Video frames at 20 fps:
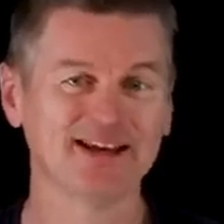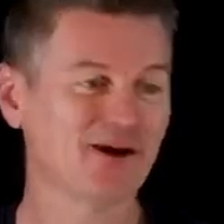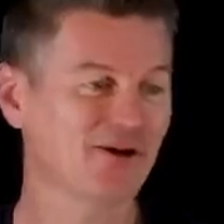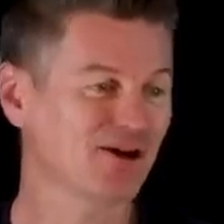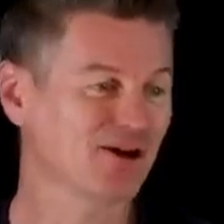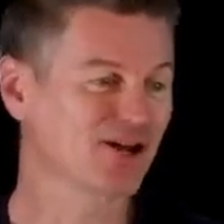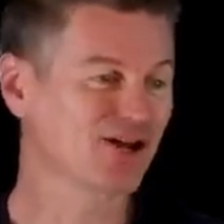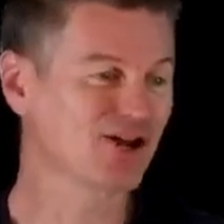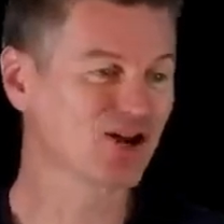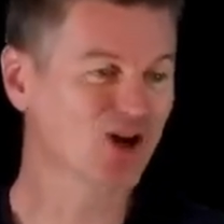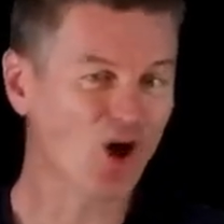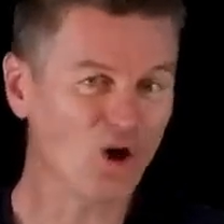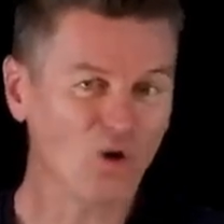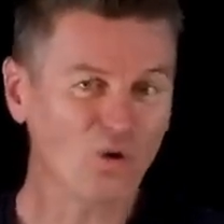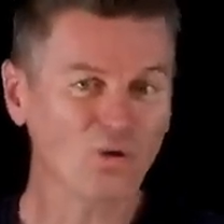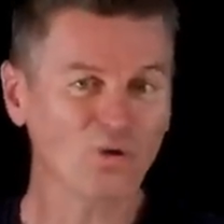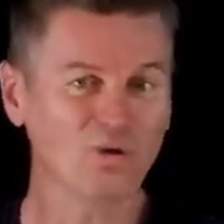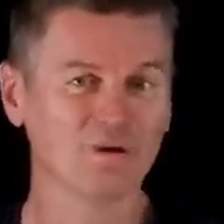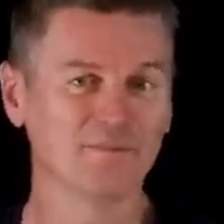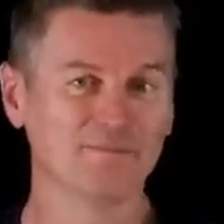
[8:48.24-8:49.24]
Now, a
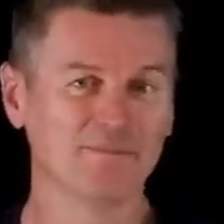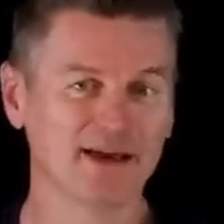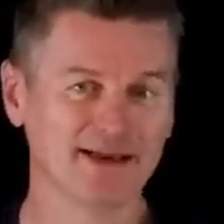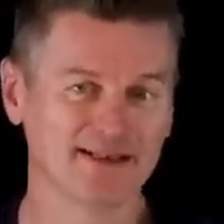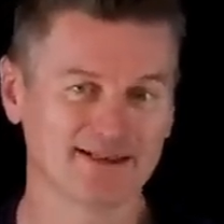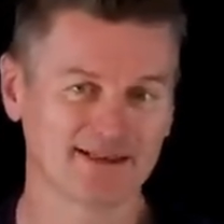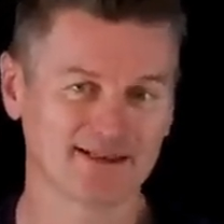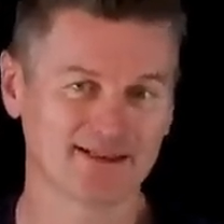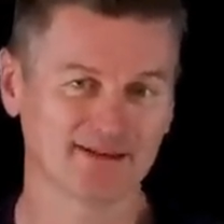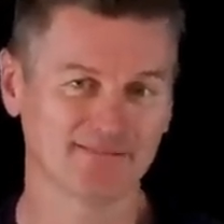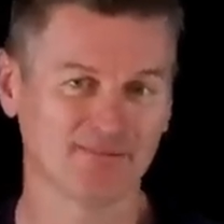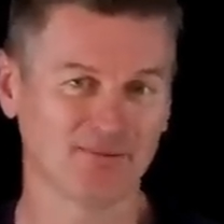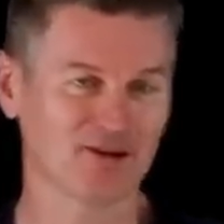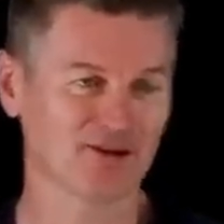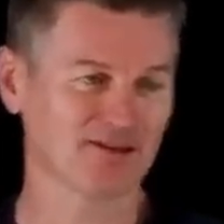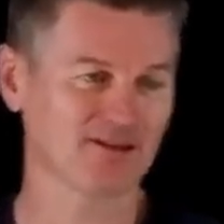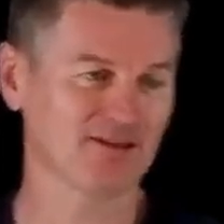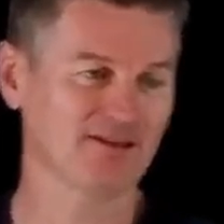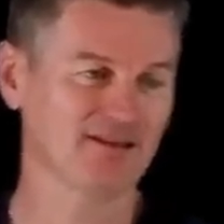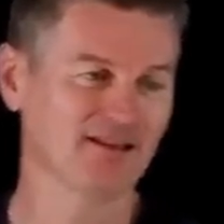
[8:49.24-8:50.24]
goal-based
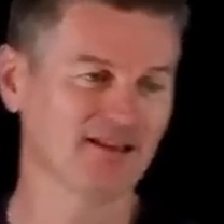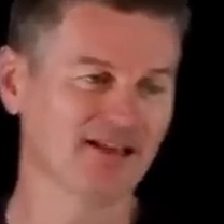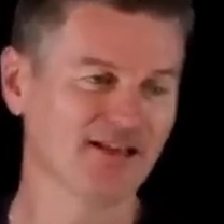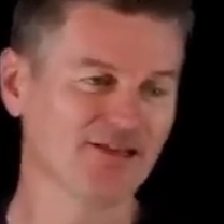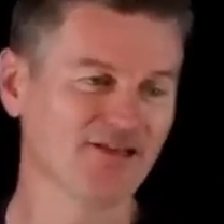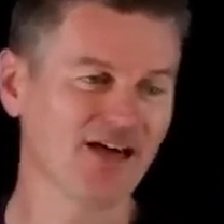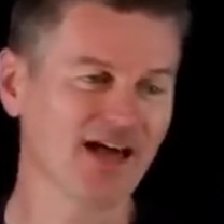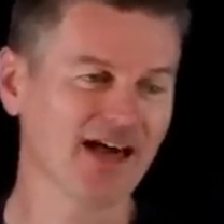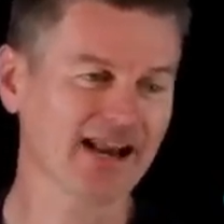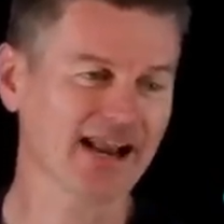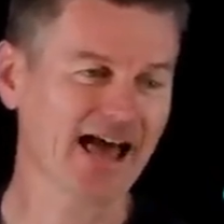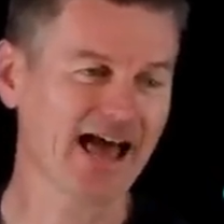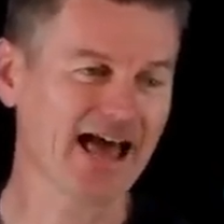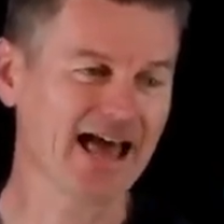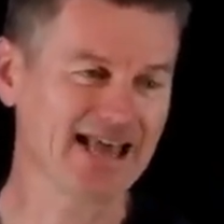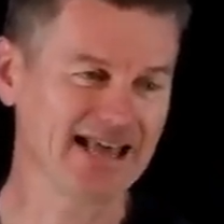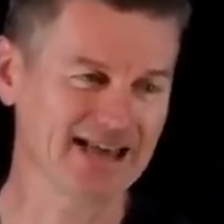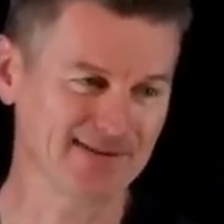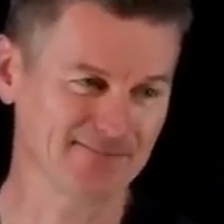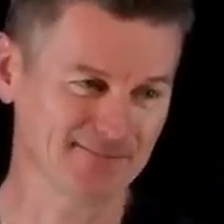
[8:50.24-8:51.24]
model, that
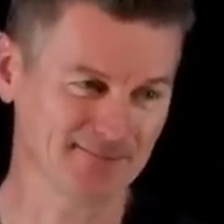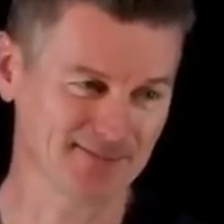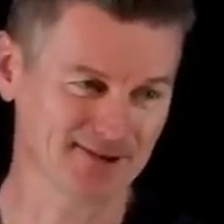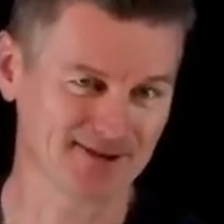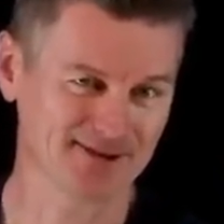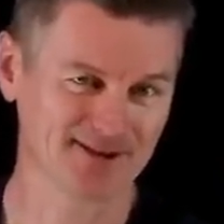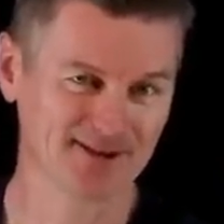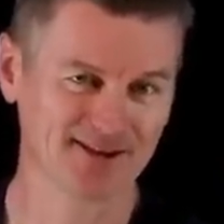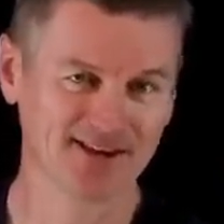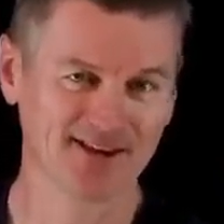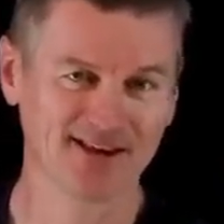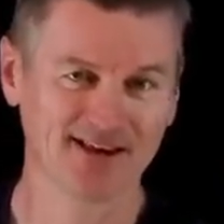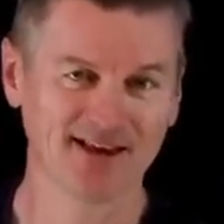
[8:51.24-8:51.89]
aims.